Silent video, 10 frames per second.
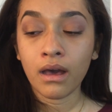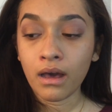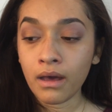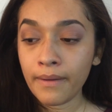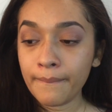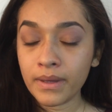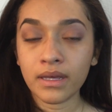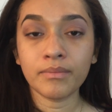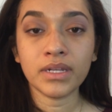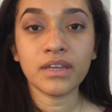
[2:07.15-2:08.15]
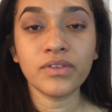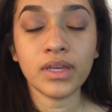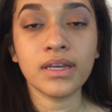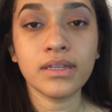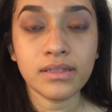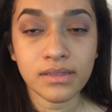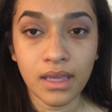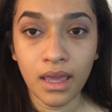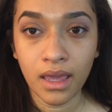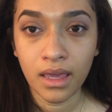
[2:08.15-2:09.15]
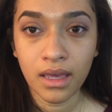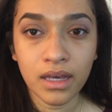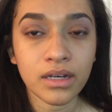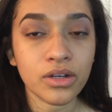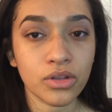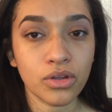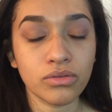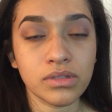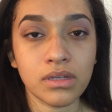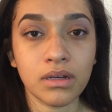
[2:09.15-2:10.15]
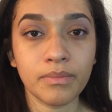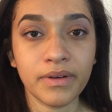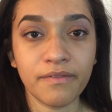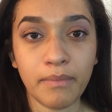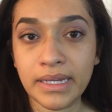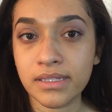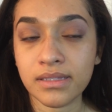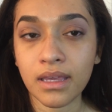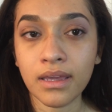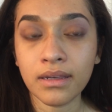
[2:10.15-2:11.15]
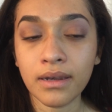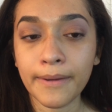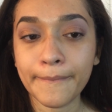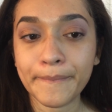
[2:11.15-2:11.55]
I'm gonna give you guys a close-up of my skin.